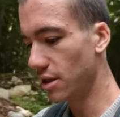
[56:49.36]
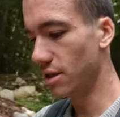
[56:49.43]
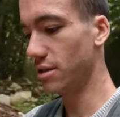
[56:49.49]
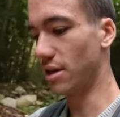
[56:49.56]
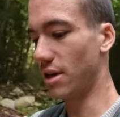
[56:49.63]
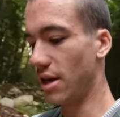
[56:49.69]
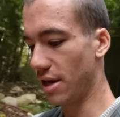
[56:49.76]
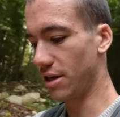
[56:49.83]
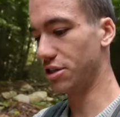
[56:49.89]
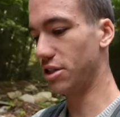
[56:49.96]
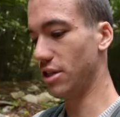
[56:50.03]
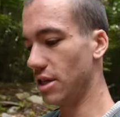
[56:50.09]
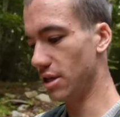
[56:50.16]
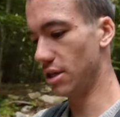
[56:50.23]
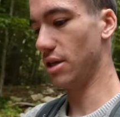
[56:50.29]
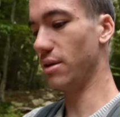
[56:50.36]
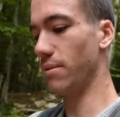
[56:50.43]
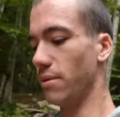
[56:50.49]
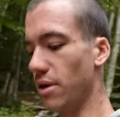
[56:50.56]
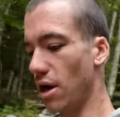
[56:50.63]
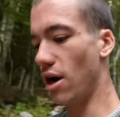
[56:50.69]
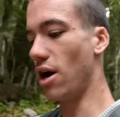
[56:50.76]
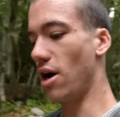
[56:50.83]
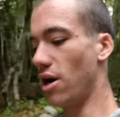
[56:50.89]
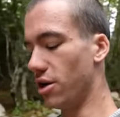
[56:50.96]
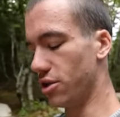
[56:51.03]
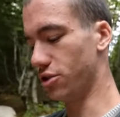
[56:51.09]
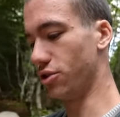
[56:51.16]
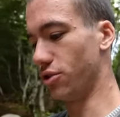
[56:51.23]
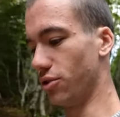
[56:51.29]
It's like it actually
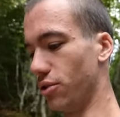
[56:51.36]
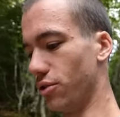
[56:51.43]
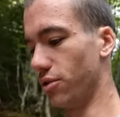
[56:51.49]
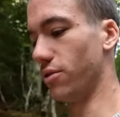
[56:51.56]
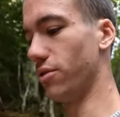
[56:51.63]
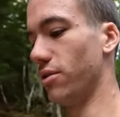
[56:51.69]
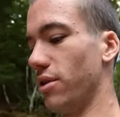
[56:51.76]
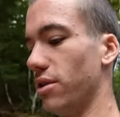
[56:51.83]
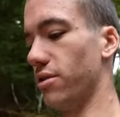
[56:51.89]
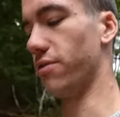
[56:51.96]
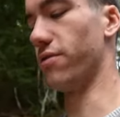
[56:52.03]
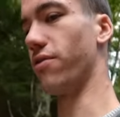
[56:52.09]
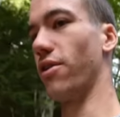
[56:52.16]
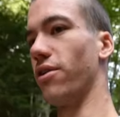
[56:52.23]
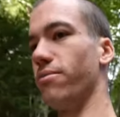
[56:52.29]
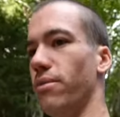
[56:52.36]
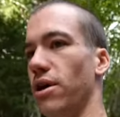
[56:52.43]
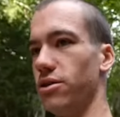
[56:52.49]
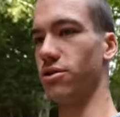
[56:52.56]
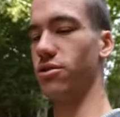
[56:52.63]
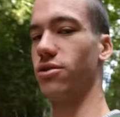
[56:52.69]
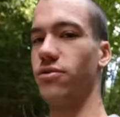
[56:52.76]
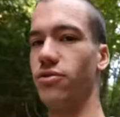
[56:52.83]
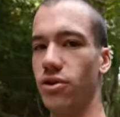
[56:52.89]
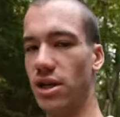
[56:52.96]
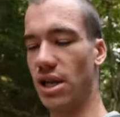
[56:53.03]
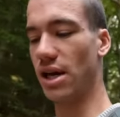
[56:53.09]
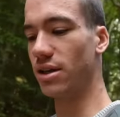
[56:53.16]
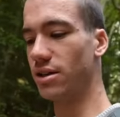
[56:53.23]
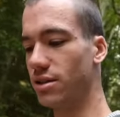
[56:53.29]
hurts your, like the front muscles of your
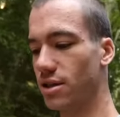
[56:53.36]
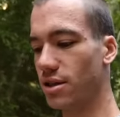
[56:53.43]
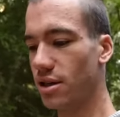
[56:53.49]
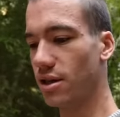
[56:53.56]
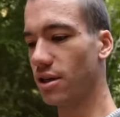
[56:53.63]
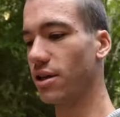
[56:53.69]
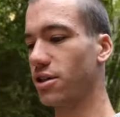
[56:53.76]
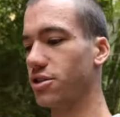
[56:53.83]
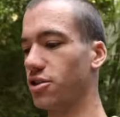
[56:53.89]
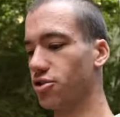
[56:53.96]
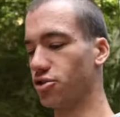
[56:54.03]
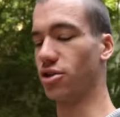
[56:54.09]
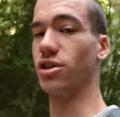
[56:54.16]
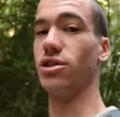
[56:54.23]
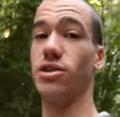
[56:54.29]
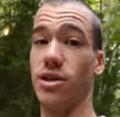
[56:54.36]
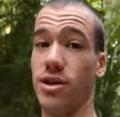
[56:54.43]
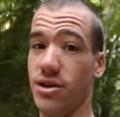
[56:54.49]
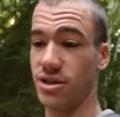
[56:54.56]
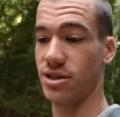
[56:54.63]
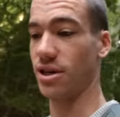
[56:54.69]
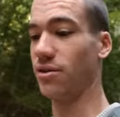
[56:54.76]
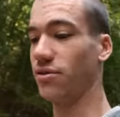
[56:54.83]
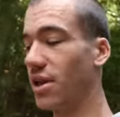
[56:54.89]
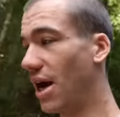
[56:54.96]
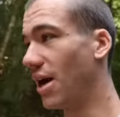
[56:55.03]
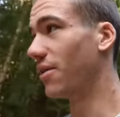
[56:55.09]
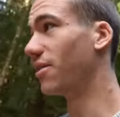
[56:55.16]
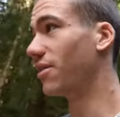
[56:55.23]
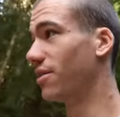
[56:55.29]
legs, because you're trying to slow yourself
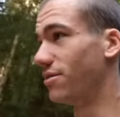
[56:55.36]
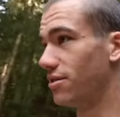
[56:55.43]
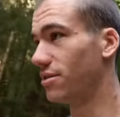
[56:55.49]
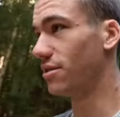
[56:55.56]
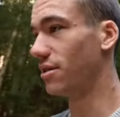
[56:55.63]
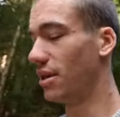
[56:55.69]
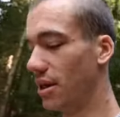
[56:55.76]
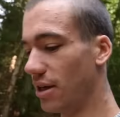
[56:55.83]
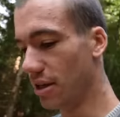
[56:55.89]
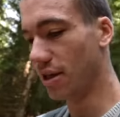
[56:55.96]
down constantly.